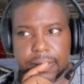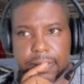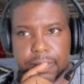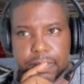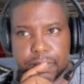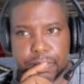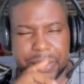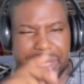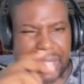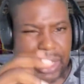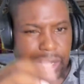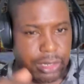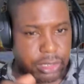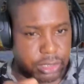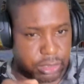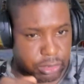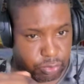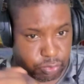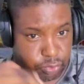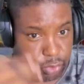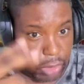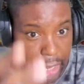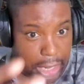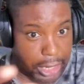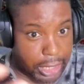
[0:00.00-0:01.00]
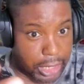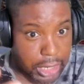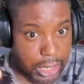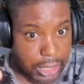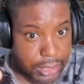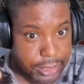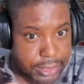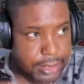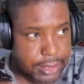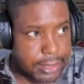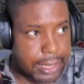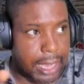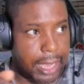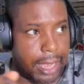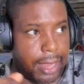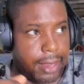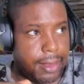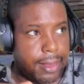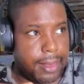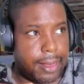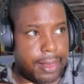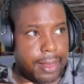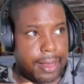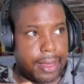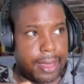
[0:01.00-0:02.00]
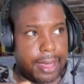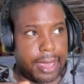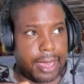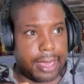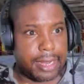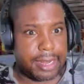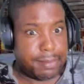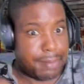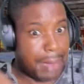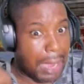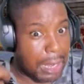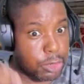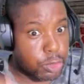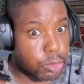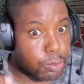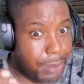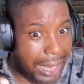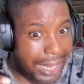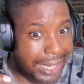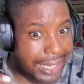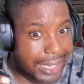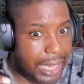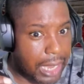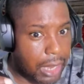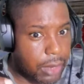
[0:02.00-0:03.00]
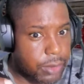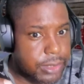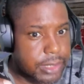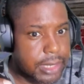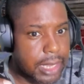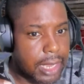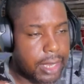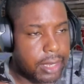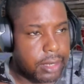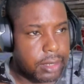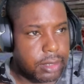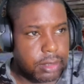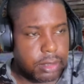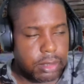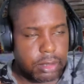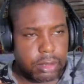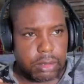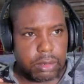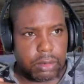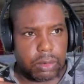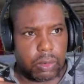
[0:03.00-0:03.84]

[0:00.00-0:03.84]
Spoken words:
Because Ryan Garcia's there and Emmanuel Pacquiao's there?